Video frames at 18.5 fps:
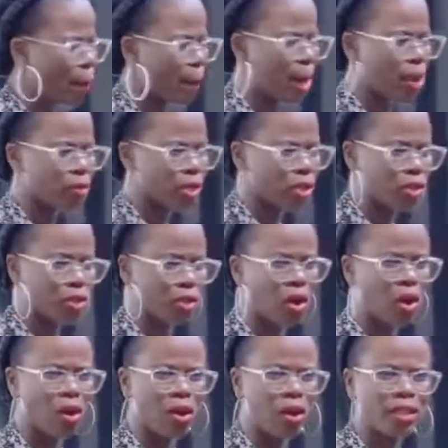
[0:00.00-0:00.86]
about this
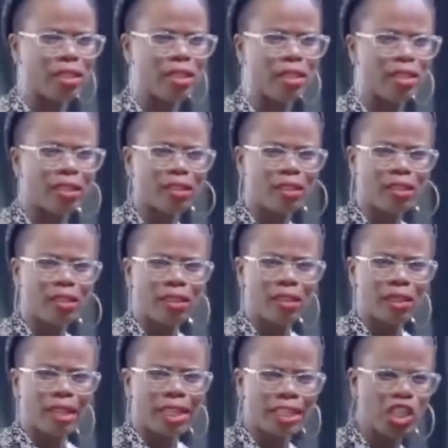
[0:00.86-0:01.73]
God?
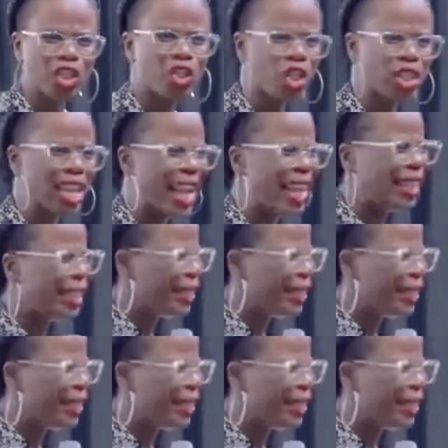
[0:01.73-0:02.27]
Is this just a